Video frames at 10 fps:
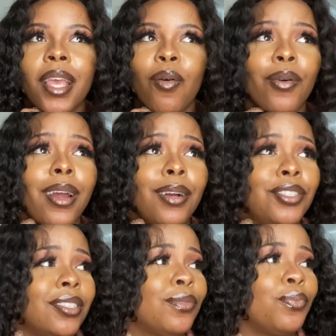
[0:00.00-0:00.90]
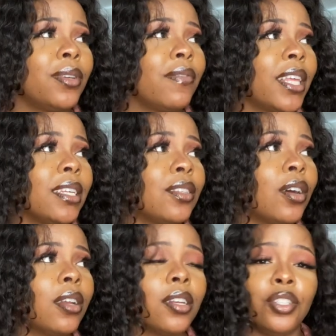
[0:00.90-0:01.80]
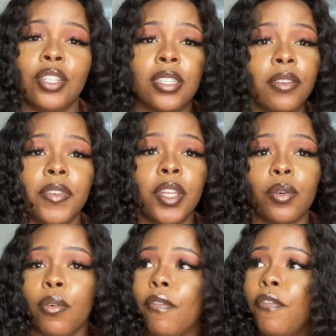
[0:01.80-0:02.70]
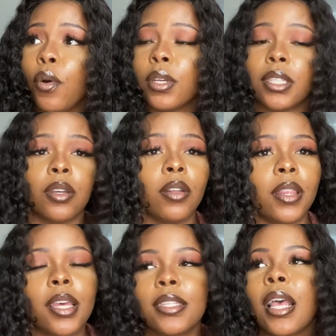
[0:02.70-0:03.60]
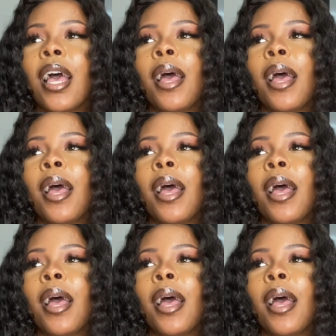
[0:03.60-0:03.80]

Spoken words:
Or I just would have like done just a video focusing on this.